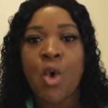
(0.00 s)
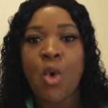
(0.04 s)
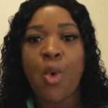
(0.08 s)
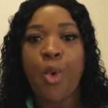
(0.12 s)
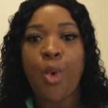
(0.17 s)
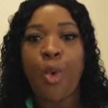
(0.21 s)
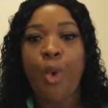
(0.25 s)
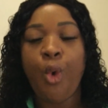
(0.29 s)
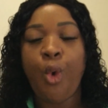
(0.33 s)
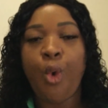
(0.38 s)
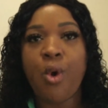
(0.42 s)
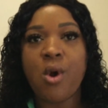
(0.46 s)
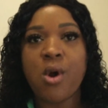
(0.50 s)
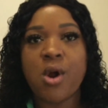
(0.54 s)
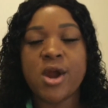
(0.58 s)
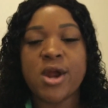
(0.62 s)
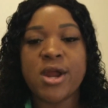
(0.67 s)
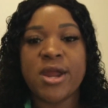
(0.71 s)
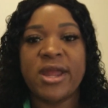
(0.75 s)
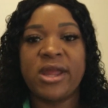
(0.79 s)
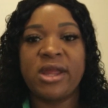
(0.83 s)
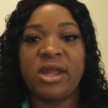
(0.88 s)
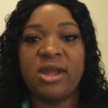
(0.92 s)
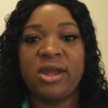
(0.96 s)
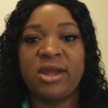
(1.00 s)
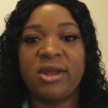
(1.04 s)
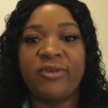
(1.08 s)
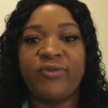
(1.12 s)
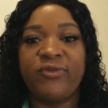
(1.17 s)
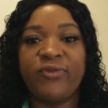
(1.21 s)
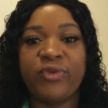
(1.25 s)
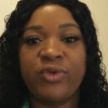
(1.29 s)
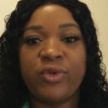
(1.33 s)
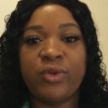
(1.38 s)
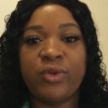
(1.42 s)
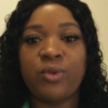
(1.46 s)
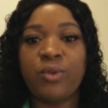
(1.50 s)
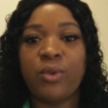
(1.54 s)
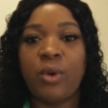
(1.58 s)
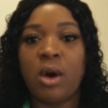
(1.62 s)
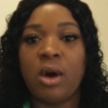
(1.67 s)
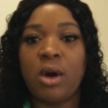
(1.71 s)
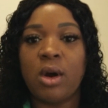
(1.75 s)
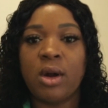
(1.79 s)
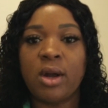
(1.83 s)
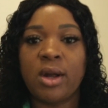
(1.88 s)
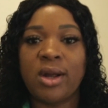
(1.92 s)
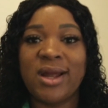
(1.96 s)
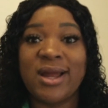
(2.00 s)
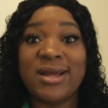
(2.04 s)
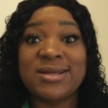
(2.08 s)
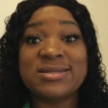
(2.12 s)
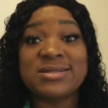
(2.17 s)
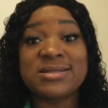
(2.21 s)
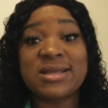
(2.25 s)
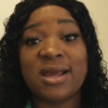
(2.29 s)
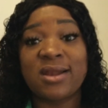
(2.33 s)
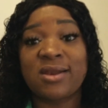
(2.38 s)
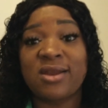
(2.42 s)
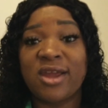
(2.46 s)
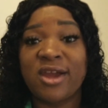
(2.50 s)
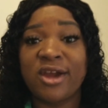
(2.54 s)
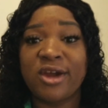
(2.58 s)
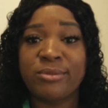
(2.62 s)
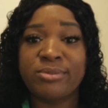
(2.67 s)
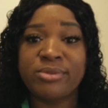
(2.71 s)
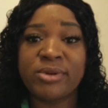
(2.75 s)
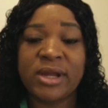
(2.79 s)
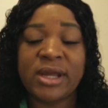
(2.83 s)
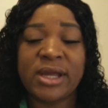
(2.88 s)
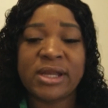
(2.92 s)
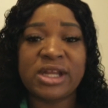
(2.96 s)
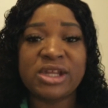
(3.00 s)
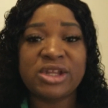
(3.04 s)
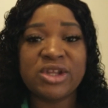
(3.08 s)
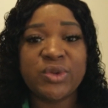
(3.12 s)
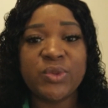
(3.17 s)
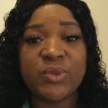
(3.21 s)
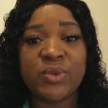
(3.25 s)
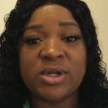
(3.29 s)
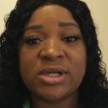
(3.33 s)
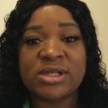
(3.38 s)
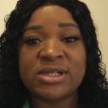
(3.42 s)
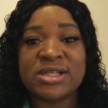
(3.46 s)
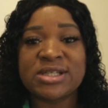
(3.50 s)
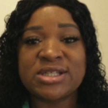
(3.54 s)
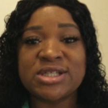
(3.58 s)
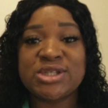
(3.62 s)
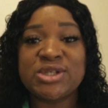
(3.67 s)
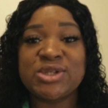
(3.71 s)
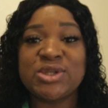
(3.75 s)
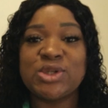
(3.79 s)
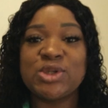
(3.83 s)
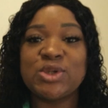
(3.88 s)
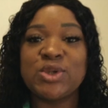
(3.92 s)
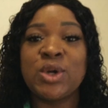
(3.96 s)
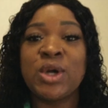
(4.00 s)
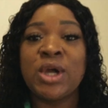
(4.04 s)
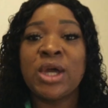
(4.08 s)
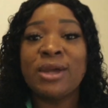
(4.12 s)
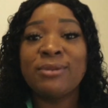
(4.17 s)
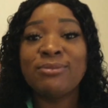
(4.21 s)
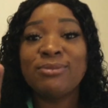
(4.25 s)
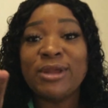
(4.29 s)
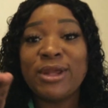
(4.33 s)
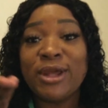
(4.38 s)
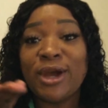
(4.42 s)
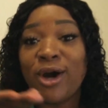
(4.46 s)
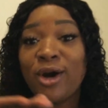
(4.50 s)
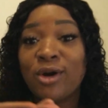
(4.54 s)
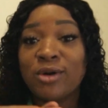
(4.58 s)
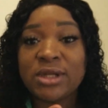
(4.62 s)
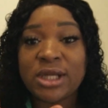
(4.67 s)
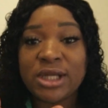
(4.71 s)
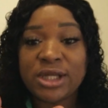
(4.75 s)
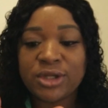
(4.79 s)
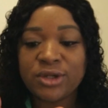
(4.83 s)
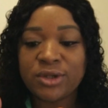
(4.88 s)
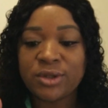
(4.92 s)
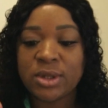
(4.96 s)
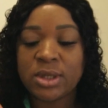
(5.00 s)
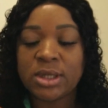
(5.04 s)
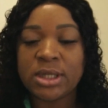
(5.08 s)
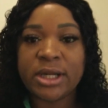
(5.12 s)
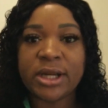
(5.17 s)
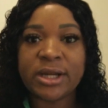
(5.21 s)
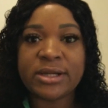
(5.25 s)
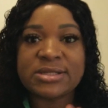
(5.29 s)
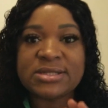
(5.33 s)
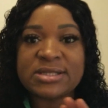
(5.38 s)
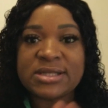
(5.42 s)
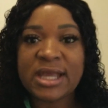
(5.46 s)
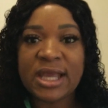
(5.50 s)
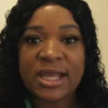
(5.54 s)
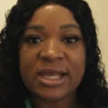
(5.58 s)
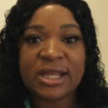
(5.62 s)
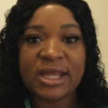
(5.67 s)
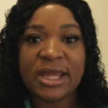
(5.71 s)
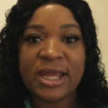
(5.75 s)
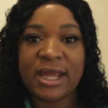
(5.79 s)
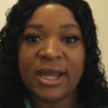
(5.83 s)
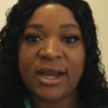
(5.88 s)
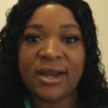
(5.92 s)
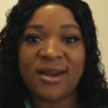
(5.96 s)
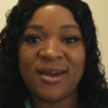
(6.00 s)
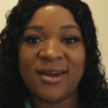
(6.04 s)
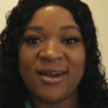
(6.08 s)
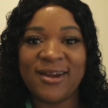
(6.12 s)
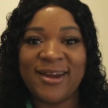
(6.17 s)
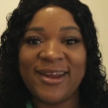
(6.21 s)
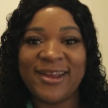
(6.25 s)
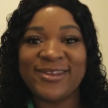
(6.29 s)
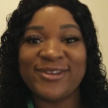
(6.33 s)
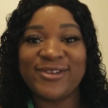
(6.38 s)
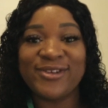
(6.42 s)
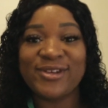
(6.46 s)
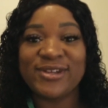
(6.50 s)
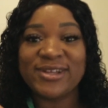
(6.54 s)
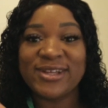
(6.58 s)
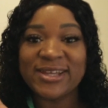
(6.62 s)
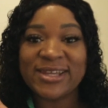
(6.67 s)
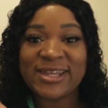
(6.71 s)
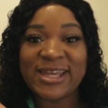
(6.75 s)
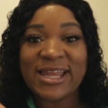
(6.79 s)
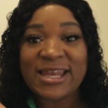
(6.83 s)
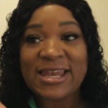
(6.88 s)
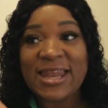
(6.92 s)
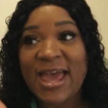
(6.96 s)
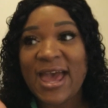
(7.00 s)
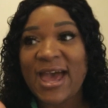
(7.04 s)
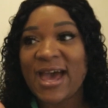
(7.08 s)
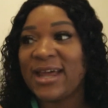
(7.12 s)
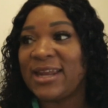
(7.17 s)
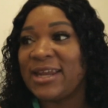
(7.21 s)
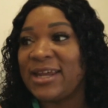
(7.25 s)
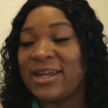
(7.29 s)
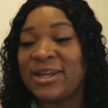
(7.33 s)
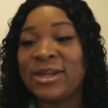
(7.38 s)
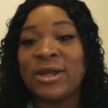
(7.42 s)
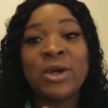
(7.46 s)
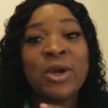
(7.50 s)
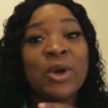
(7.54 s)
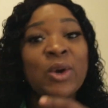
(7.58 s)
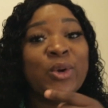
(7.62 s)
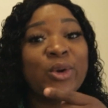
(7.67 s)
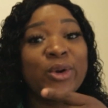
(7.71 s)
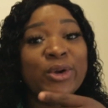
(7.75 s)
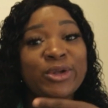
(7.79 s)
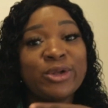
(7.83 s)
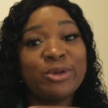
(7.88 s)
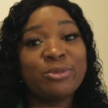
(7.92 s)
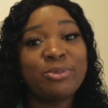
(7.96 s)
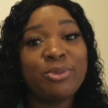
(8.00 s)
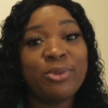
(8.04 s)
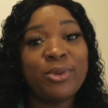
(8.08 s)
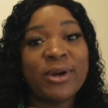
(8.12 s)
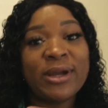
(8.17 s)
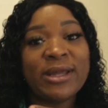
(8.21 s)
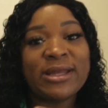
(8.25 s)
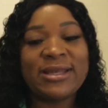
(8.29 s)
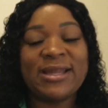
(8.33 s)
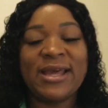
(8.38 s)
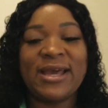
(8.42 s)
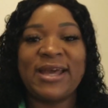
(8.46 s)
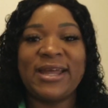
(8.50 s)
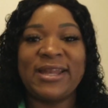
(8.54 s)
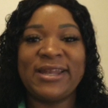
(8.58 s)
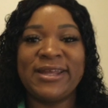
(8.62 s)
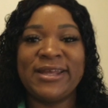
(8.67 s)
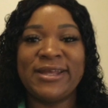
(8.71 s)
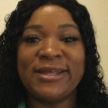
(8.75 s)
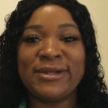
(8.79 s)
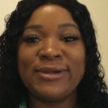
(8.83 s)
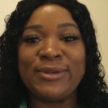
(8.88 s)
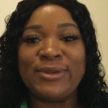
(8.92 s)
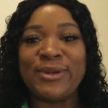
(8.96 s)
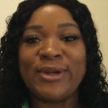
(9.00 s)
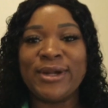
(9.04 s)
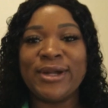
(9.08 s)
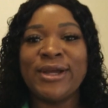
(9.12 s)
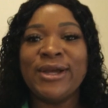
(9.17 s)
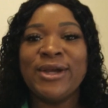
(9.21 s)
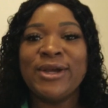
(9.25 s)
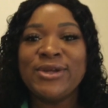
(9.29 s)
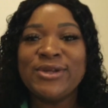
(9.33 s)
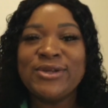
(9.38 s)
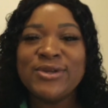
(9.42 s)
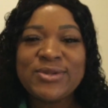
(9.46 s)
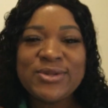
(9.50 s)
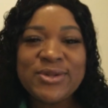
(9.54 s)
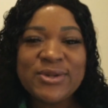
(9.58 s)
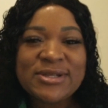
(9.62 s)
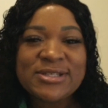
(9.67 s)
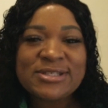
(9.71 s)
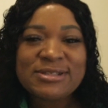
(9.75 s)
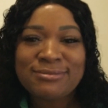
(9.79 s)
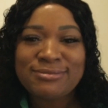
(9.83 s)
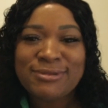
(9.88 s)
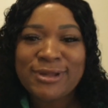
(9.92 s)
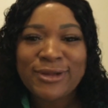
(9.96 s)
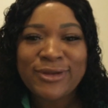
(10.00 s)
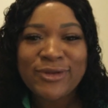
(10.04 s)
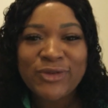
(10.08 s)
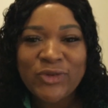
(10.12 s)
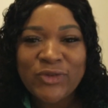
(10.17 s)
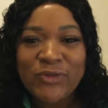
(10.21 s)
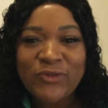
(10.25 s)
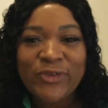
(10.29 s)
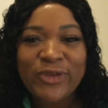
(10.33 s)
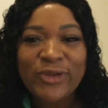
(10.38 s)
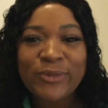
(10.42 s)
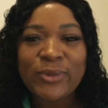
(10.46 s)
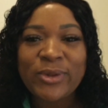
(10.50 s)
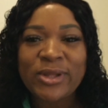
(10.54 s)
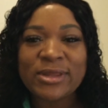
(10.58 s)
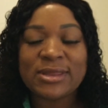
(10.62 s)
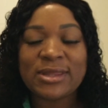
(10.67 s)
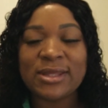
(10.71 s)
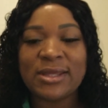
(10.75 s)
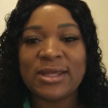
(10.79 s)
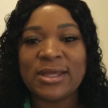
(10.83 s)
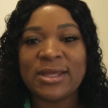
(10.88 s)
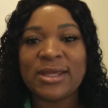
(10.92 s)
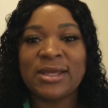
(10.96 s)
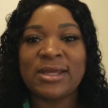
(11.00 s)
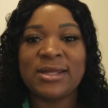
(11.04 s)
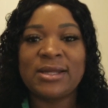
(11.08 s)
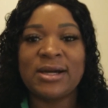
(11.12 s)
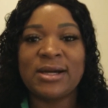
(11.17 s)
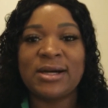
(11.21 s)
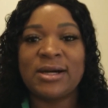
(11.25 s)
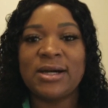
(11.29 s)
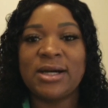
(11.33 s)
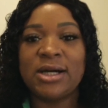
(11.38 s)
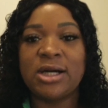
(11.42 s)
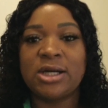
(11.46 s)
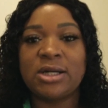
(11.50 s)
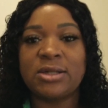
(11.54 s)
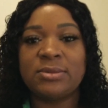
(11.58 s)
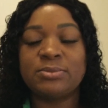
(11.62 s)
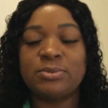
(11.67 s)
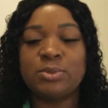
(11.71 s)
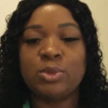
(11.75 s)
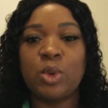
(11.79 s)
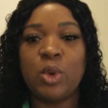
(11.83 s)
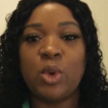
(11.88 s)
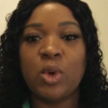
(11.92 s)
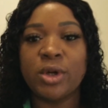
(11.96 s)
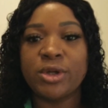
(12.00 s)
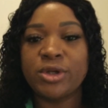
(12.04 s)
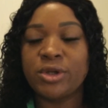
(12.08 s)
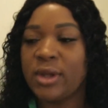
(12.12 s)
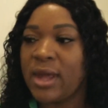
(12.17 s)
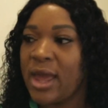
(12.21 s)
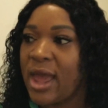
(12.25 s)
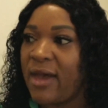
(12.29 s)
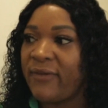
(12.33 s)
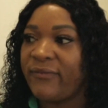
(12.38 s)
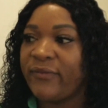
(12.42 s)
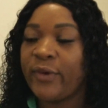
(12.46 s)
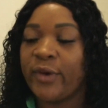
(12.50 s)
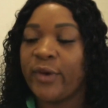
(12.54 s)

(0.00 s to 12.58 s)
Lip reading: Or if you are a skincare brand and you wanted to be holding your skincare and you're looking at it, or you pointing at it, or you're doing something goofy with it, or you have